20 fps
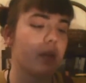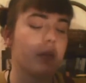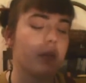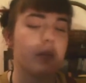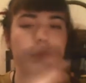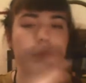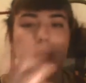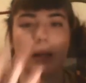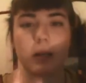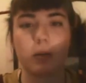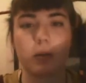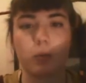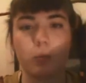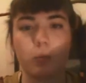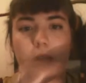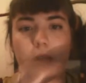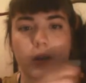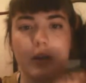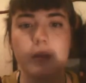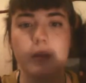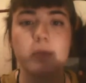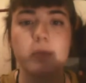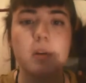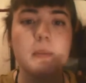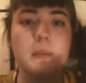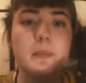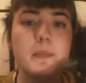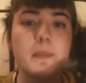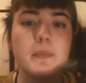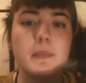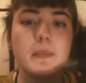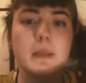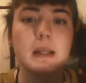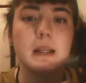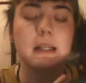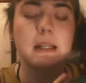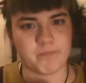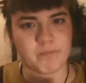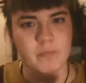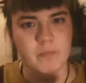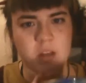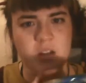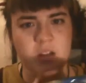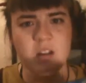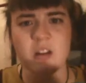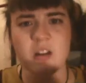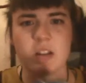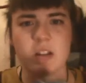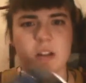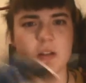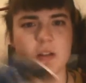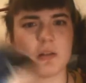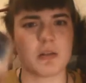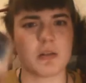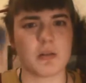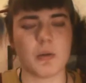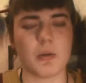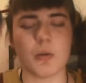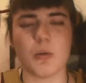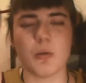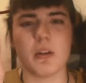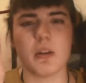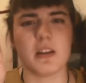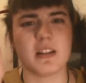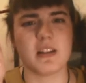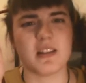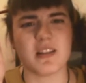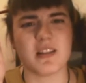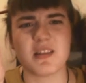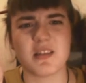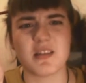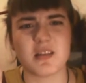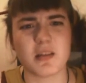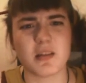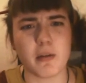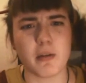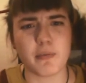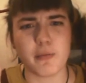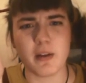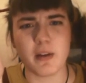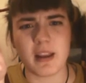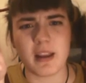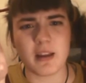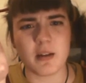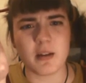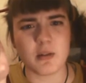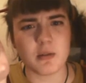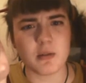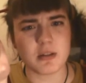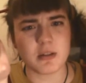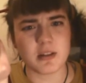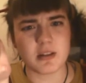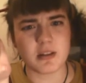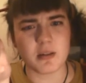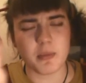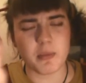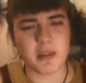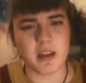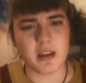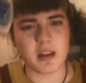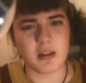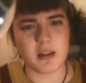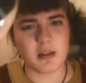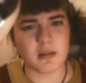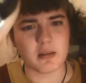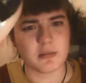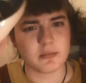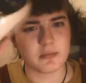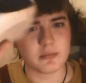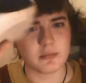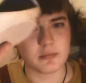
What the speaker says: depending on where you come from. Can't you call this a Stoffling or something?